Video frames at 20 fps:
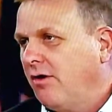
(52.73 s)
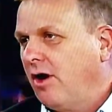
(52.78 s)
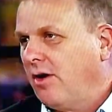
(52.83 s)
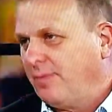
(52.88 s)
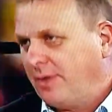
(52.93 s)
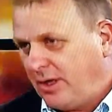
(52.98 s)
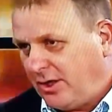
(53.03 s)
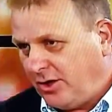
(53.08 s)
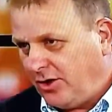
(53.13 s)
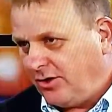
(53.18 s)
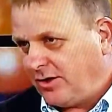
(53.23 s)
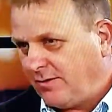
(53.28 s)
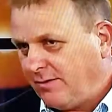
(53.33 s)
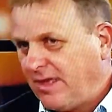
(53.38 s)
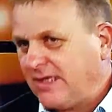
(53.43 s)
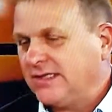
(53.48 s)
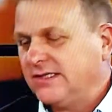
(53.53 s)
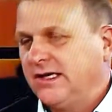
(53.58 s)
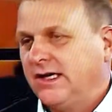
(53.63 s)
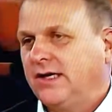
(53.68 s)
open a new
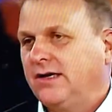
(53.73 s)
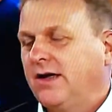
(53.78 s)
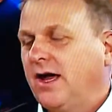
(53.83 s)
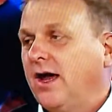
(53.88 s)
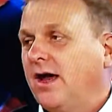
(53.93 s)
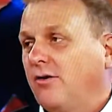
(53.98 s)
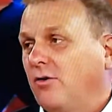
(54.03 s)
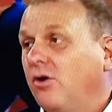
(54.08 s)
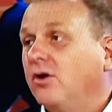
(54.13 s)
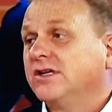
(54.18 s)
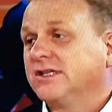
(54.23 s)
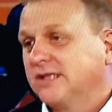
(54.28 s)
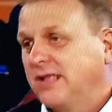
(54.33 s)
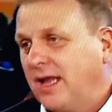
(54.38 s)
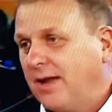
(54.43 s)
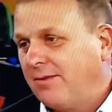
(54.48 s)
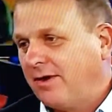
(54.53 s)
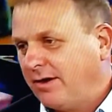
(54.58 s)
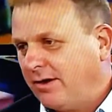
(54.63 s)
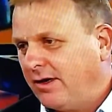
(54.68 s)
domestic Qantas
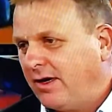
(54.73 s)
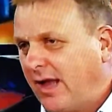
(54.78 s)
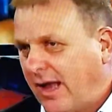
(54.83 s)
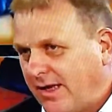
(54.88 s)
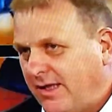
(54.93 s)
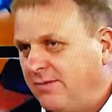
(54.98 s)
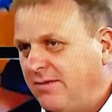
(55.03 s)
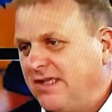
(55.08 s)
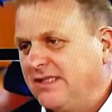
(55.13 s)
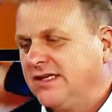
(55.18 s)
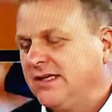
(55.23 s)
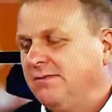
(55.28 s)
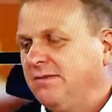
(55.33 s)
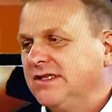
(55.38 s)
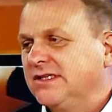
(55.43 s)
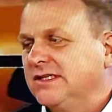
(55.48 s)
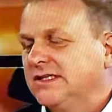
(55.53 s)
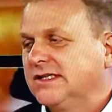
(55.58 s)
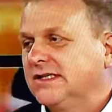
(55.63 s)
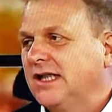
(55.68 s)
Club and domestic
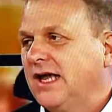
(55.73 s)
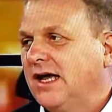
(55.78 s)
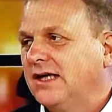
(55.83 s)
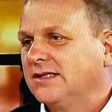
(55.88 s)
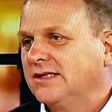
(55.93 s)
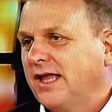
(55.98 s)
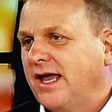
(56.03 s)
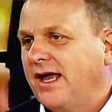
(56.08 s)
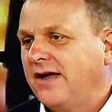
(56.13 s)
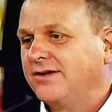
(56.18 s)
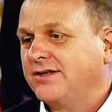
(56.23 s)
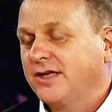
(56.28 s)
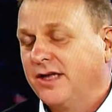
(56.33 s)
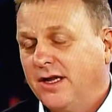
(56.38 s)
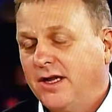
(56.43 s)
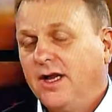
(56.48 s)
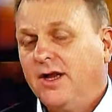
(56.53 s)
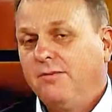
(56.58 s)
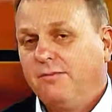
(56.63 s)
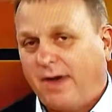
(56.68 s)
business class lounge.
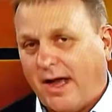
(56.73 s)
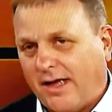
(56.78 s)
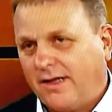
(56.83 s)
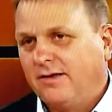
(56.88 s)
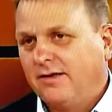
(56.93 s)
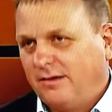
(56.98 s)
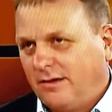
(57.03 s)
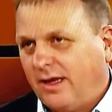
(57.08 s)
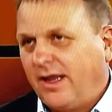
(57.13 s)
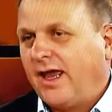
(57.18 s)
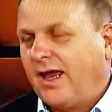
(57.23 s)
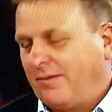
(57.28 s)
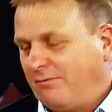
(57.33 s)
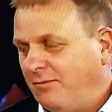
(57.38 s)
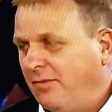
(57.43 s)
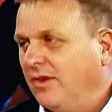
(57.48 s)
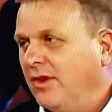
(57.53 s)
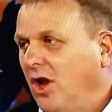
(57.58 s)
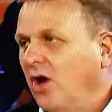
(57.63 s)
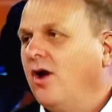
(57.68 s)
But yeah,
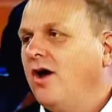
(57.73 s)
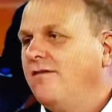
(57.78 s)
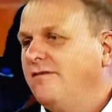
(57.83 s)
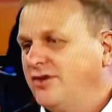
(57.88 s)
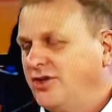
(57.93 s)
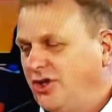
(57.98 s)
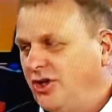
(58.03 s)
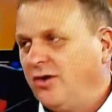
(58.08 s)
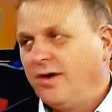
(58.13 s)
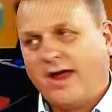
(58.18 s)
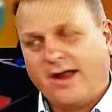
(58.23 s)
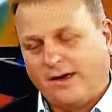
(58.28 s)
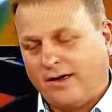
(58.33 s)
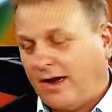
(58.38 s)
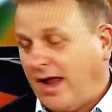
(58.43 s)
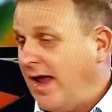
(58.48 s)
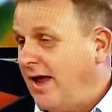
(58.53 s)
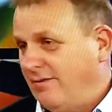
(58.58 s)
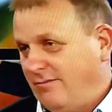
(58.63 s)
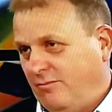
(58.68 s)
long overdue
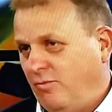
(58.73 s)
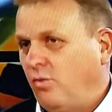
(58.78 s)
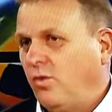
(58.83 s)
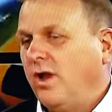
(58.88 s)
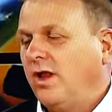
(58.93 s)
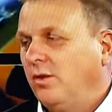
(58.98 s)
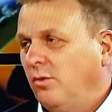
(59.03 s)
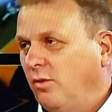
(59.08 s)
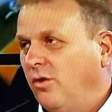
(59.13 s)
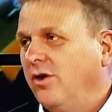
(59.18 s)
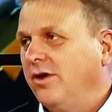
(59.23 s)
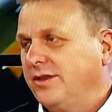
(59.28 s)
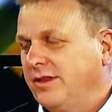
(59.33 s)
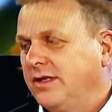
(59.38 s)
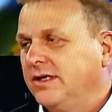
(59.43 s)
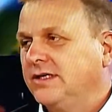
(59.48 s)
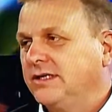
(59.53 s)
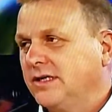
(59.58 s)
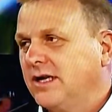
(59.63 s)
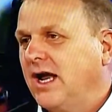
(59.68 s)
and well worth it.
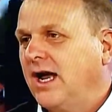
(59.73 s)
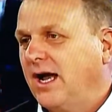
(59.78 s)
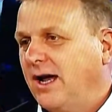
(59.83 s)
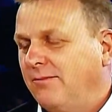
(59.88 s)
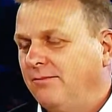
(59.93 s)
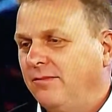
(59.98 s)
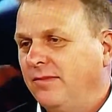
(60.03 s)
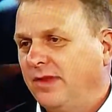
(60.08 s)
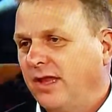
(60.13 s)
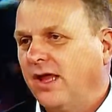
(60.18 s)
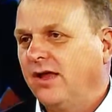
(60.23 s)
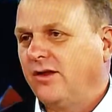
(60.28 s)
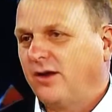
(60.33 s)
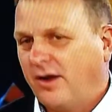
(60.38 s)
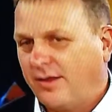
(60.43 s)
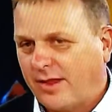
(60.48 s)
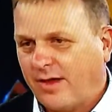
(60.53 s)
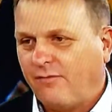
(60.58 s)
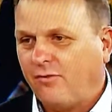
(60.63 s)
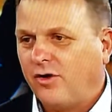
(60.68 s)

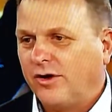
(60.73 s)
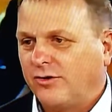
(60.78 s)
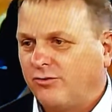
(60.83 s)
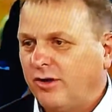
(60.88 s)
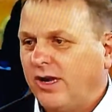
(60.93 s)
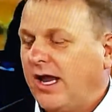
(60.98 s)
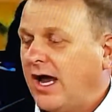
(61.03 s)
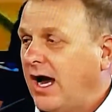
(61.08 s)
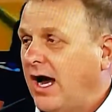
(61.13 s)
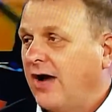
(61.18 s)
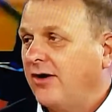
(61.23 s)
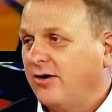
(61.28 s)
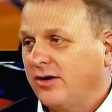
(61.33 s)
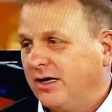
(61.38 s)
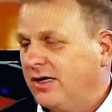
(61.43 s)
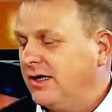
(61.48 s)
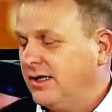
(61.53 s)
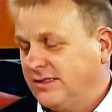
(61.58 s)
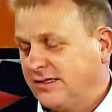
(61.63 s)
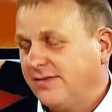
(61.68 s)
They've worked really hard on it.
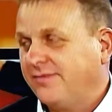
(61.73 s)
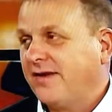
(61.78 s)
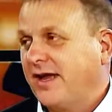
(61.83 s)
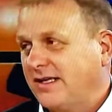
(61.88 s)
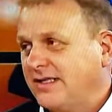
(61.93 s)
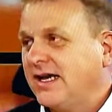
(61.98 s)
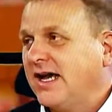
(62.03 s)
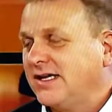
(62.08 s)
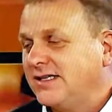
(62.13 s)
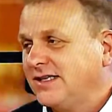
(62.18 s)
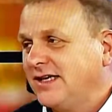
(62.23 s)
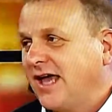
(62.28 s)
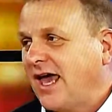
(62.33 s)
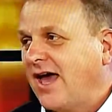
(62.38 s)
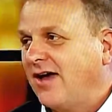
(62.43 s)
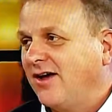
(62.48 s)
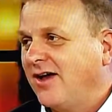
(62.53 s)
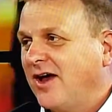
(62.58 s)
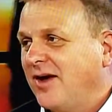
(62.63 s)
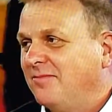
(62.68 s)
It's a fantastic
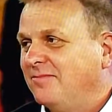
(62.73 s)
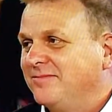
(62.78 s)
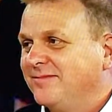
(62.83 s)
outcome.